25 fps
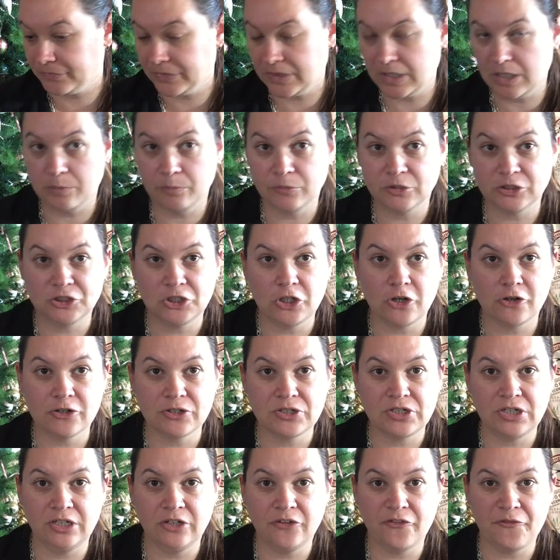A
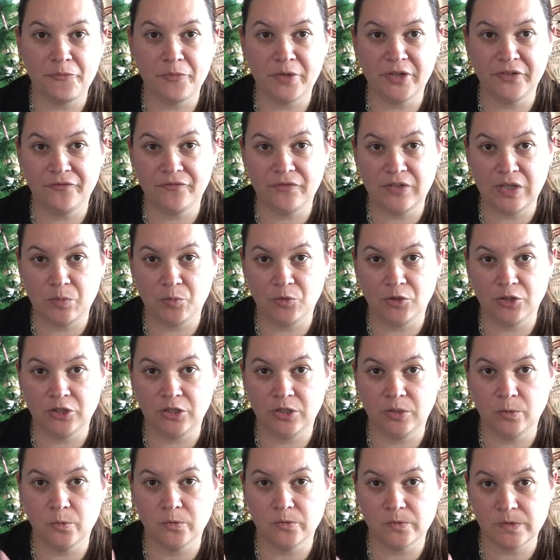majority of my fabric
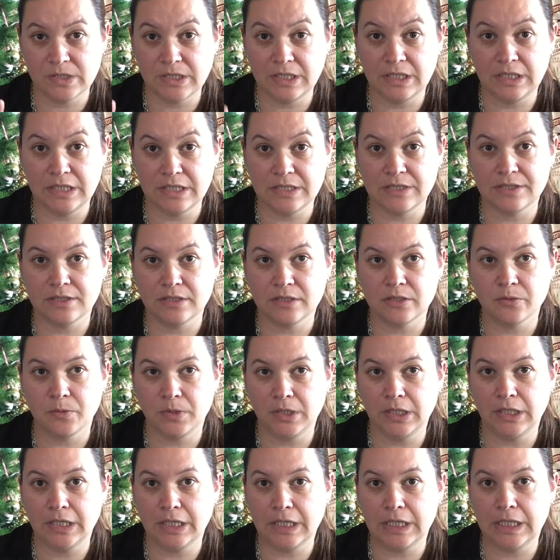you will see is the
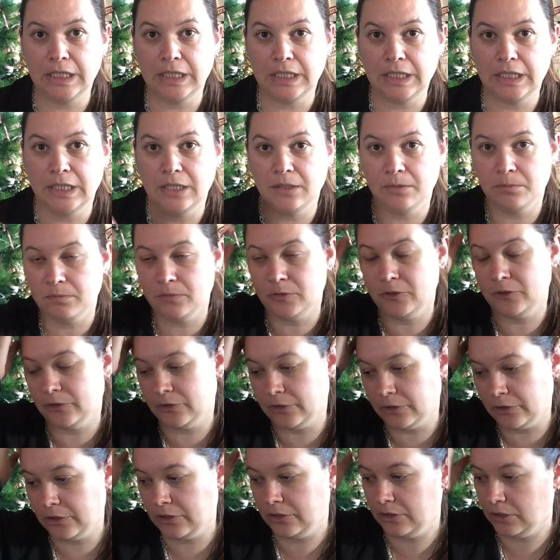28 count
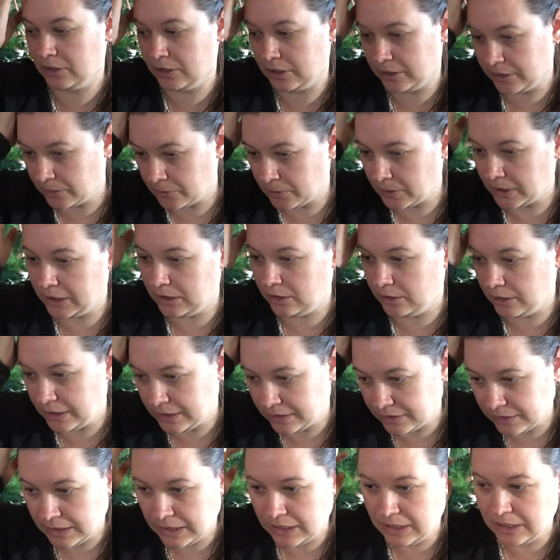Monaco. I quite
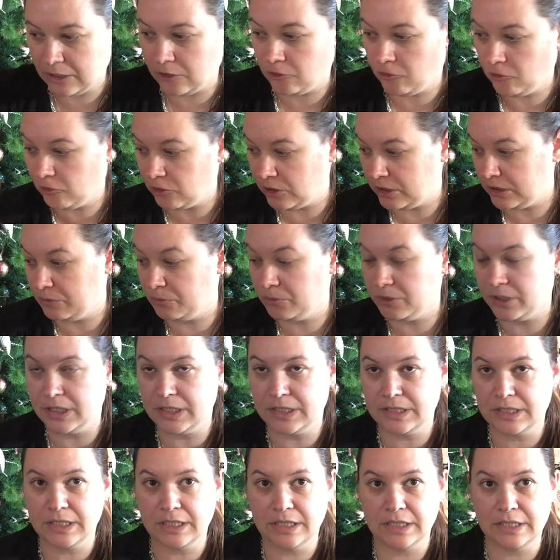like that, or
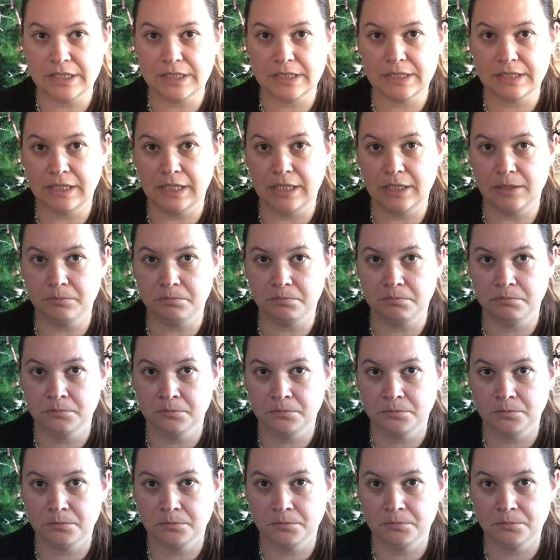otherwise it's
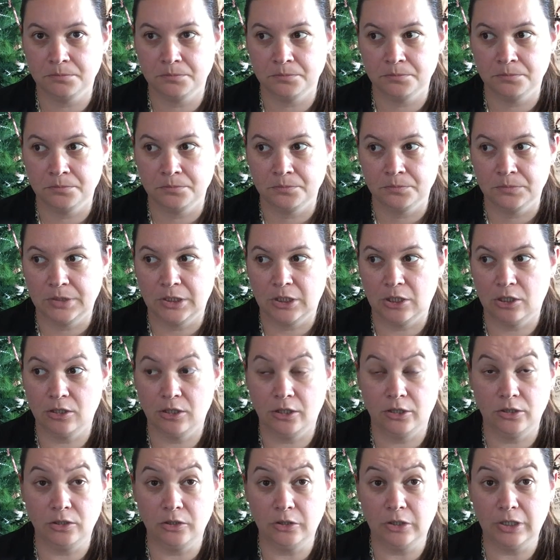I
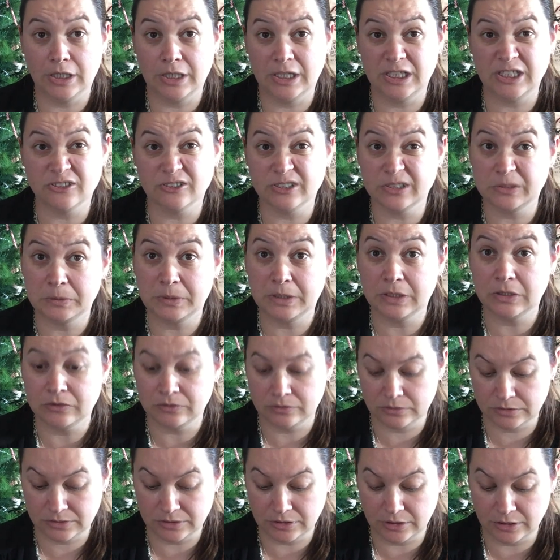like Lugana as well.
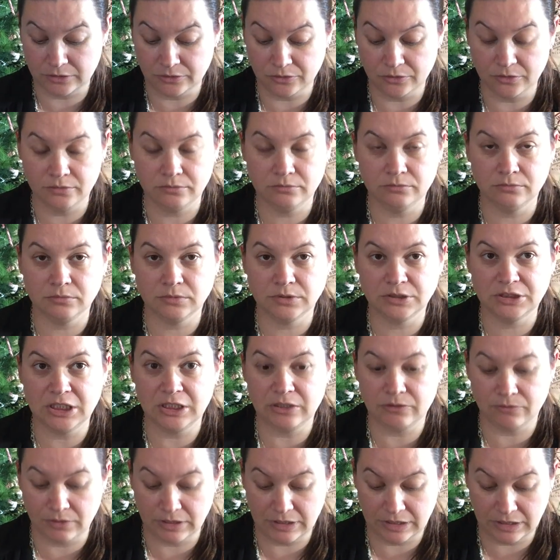I don't
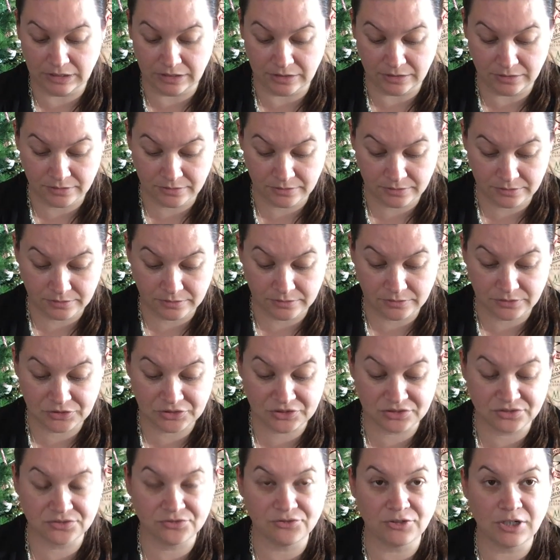generally
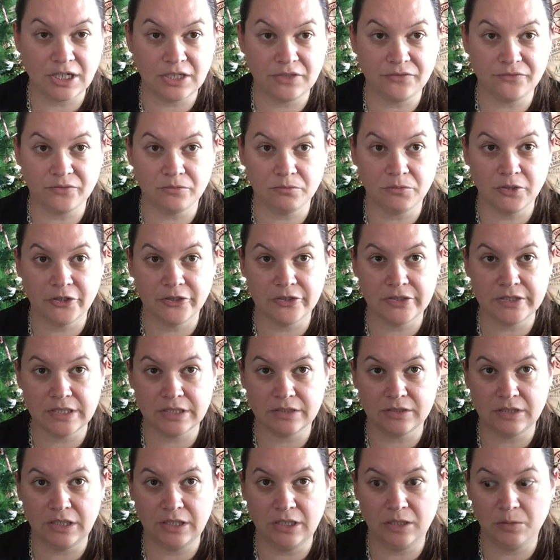stray from those
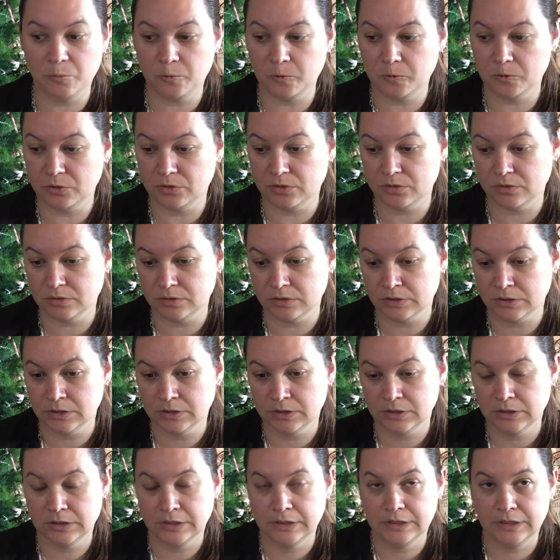anymore,
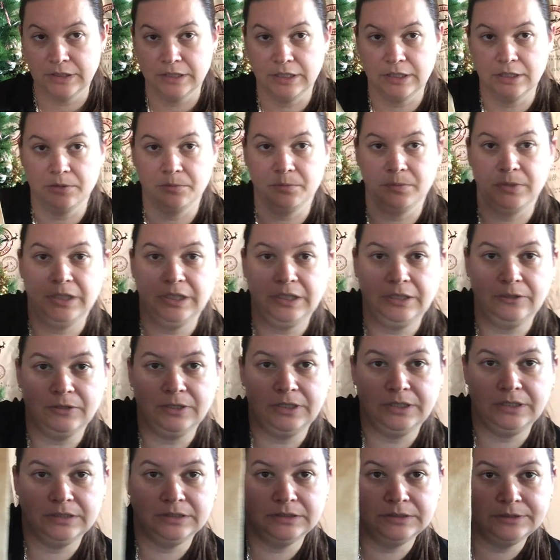but anyway,